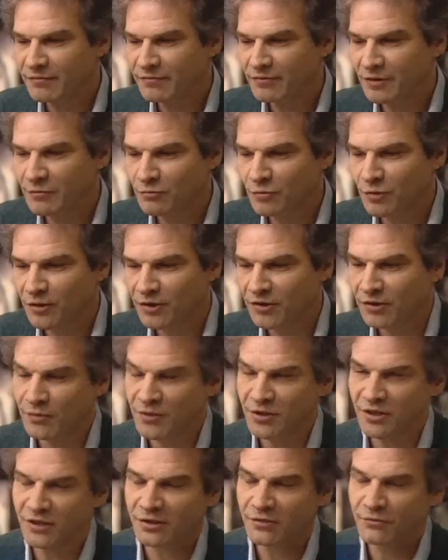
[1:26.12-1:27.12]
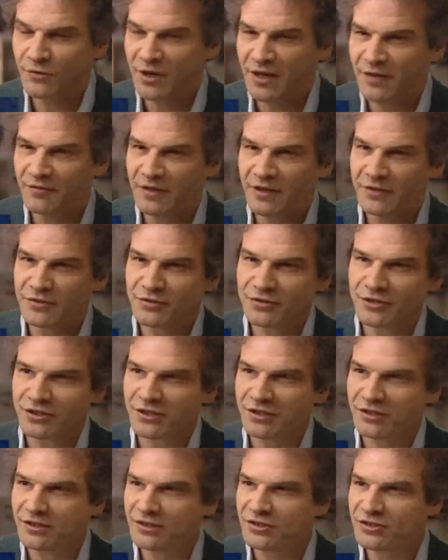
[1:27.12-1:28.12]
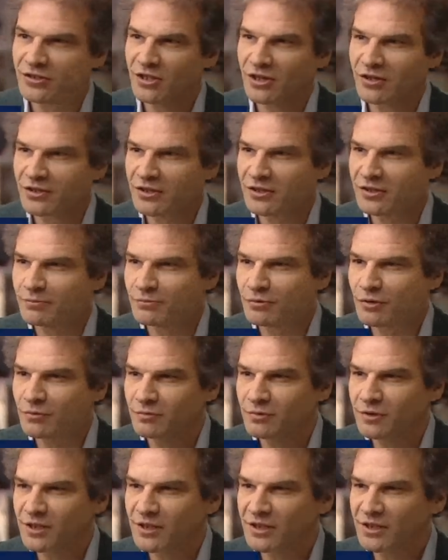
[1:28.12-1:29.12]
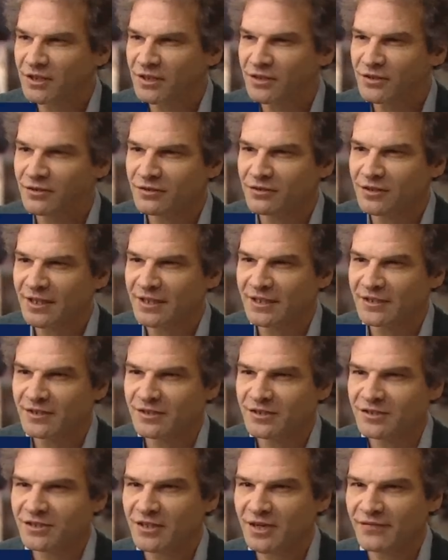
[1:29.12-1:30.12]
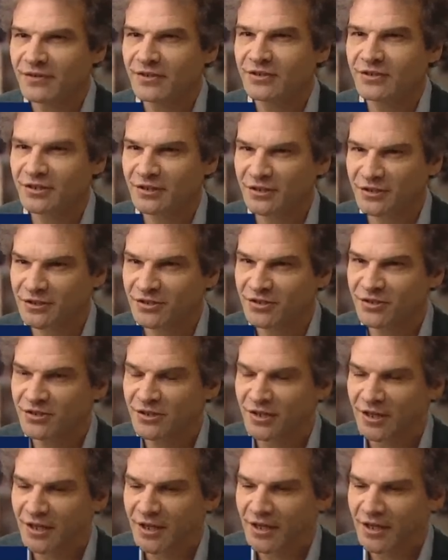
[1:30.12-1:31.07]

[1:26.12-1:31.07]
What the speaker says: from work that we did in wave energy starting probably in the late 70s.